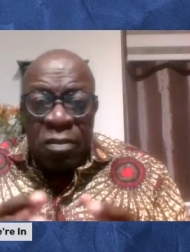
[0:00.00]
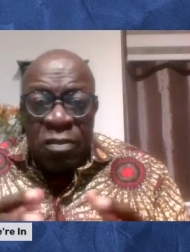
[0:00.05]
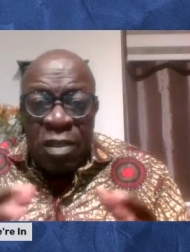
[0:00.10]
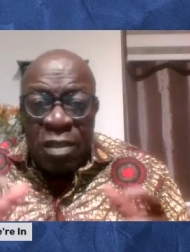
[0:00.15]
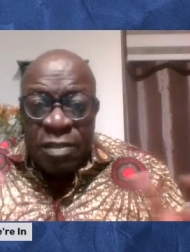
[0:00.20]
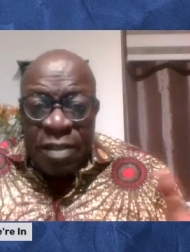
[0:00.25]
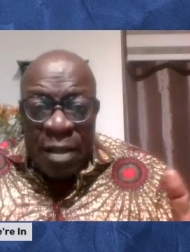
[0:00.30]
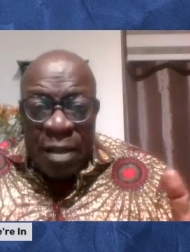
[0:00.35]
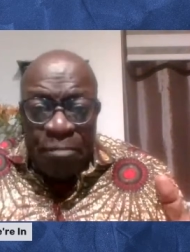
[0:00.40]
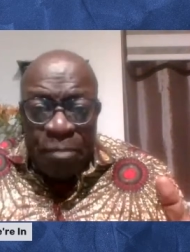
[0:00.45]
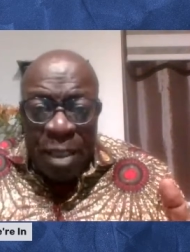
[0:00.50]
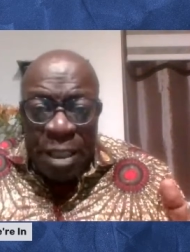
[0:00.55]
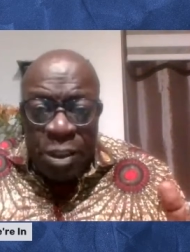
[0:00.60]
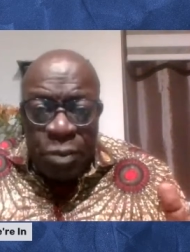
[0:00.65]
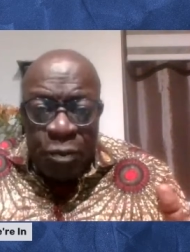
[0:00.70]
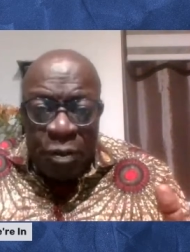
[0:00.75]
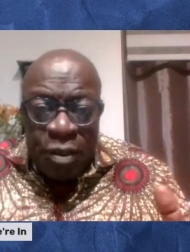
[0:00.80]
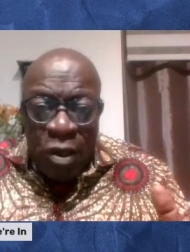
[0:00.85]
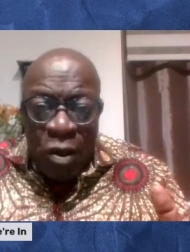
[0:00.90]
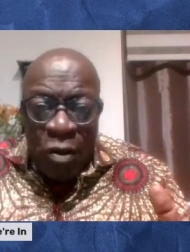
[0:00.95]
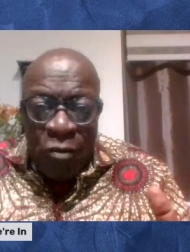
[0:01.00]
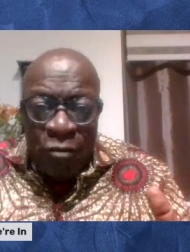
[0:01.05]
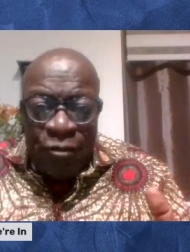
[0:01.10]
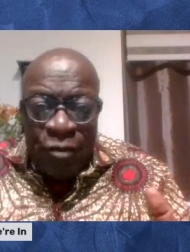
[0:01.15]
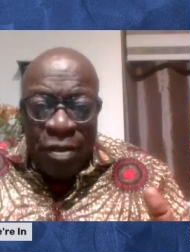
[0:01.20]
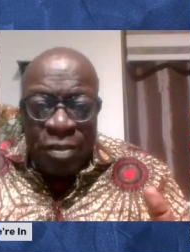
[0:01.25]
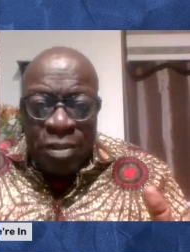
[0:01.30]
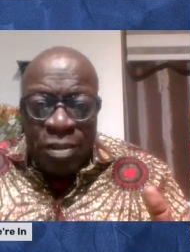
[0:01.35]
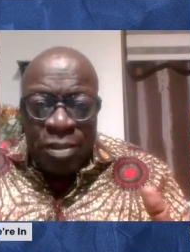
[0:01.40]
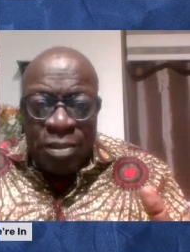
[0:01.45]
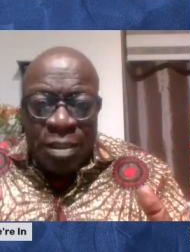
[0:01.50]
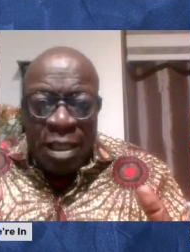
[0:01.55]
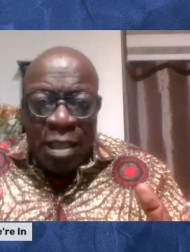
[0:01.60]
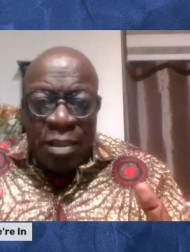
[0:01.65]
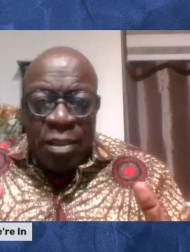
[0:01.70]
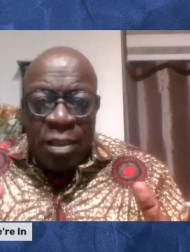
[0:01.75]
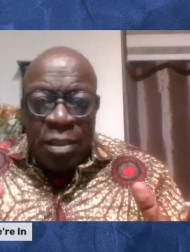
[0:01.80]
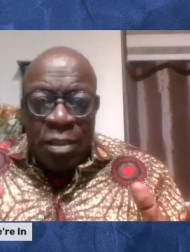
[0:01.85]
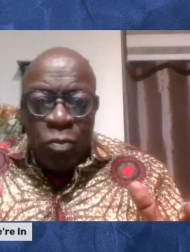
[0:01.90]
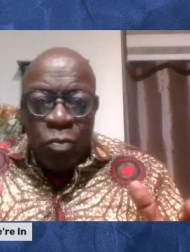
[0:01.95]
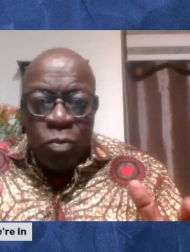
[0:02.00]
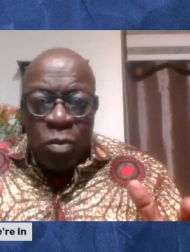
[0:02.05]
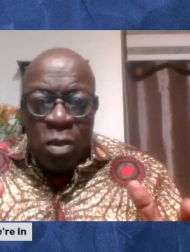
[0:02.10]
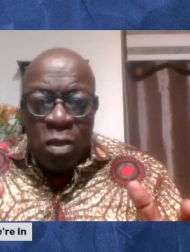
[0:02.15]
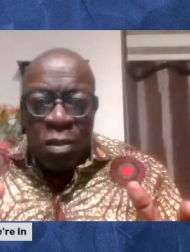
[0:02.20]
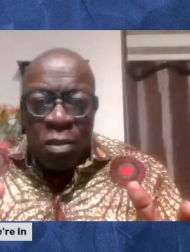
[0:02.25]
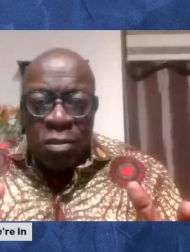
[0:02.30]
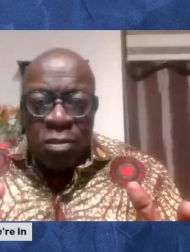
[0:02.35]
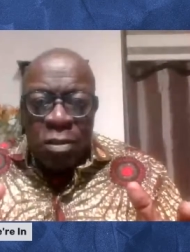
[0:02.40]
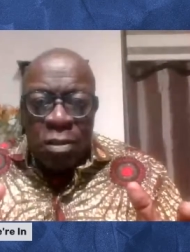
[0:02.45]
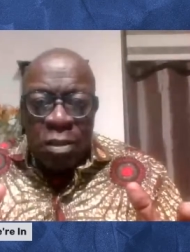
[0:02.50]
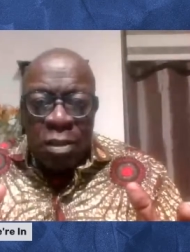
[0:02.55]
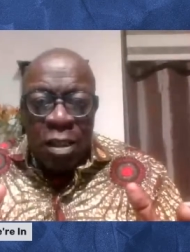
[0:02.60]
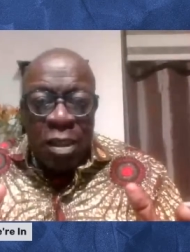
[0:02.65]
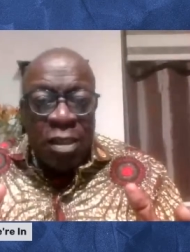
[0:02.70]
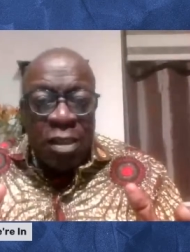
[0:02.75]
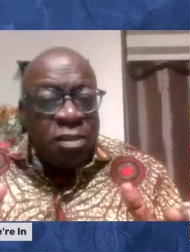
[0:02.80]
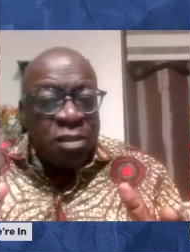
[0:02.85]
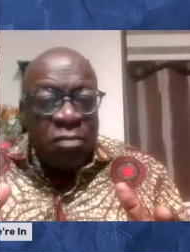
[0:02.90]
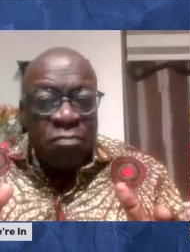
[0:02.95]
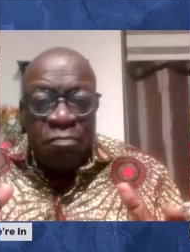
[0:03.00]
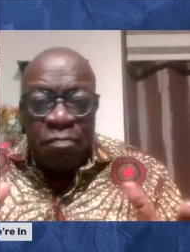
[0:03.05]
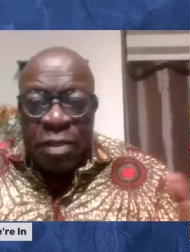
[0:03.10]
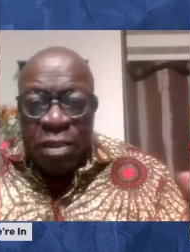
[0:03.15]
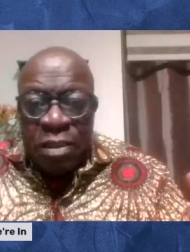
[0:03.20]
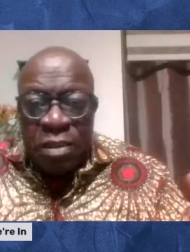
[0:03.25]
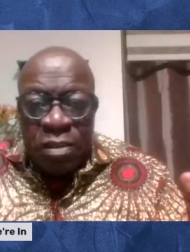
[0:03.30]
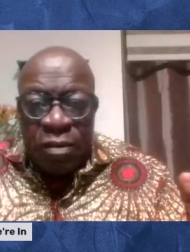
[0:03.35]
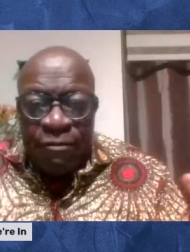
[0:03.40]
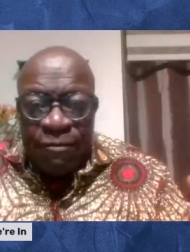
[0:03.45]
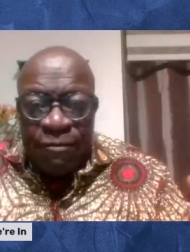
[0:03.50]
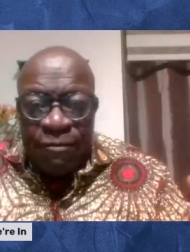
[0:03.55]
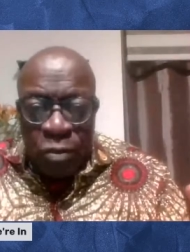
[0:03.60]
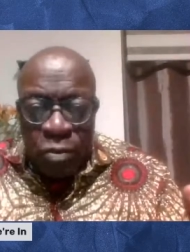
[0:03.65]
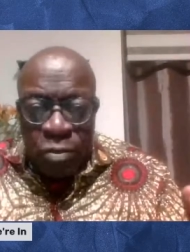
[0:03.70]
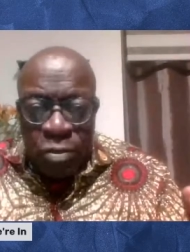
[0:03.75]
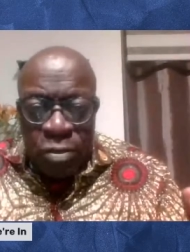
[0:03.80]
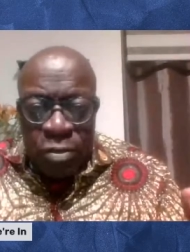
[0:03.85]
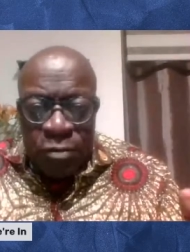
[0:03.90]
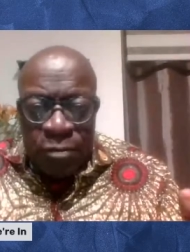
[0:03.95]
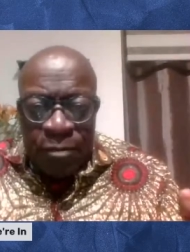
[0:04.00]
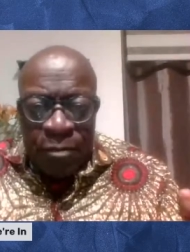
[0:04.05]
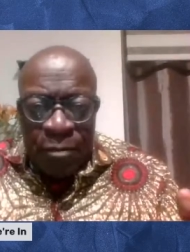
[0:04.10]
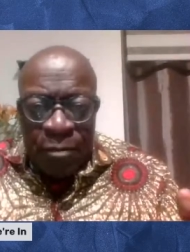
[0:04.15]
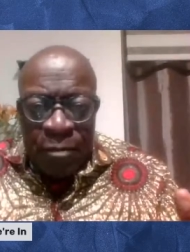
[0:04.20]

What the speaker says: The template we got for understanding the world is completely false.